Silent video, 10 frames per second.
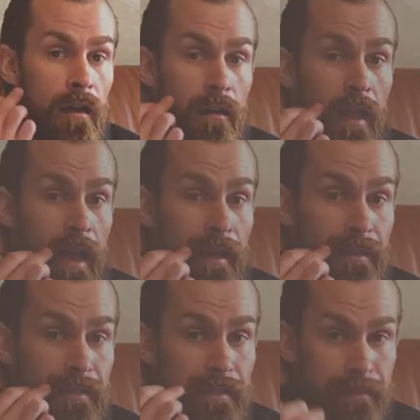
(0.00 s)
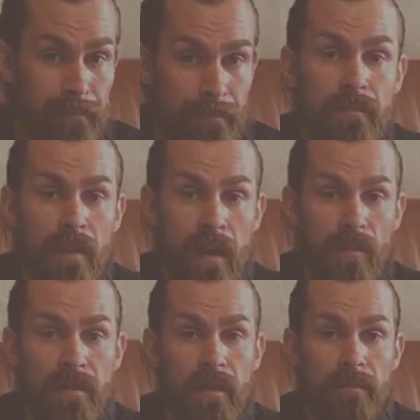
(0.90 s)
Lines. Now,
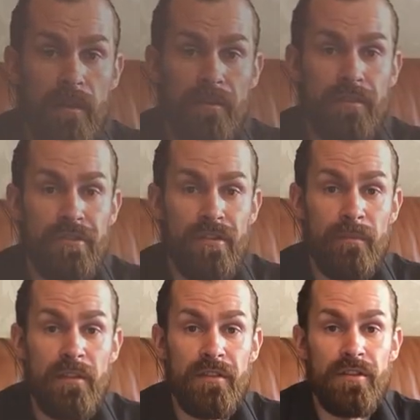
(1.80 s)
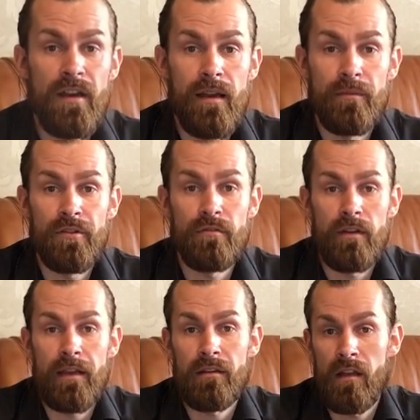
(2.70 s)
as my beard is trimmed, it's time to
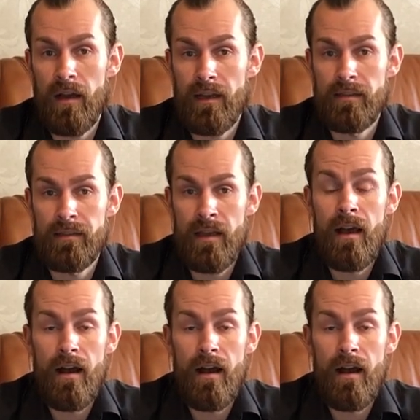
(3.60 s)
create lines.